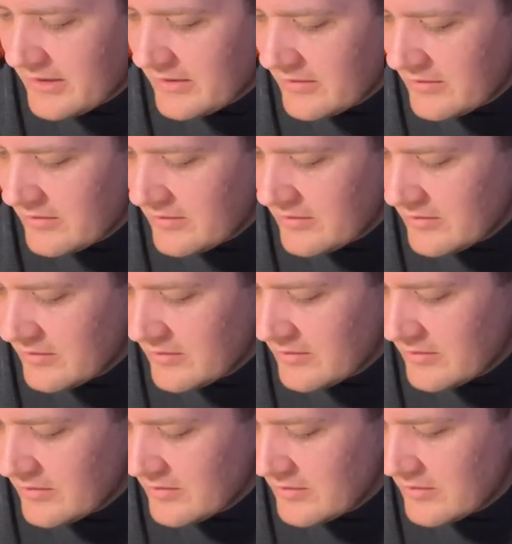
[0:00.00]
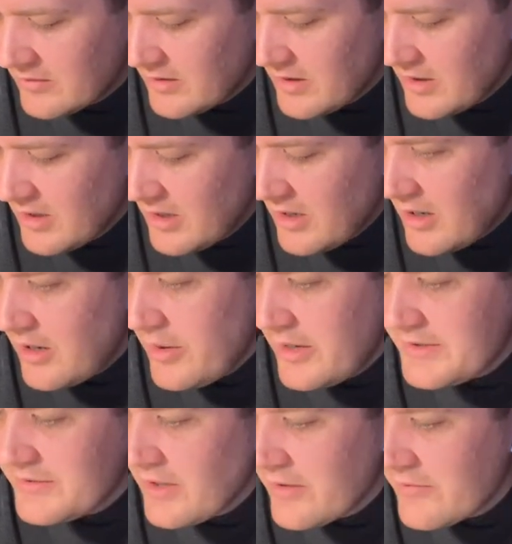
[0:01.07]
Beatles. Oh, I
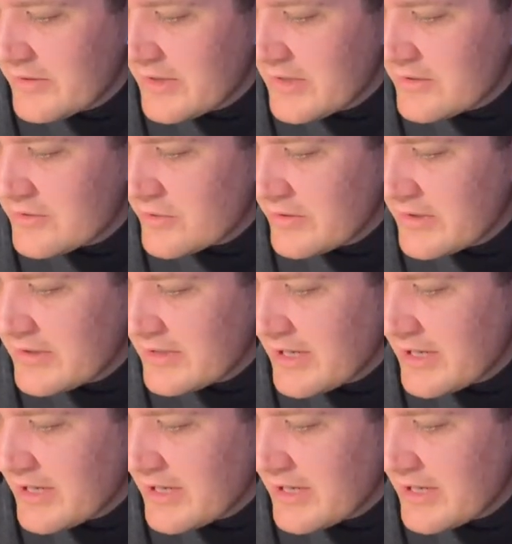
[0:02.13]
just I really enjoyed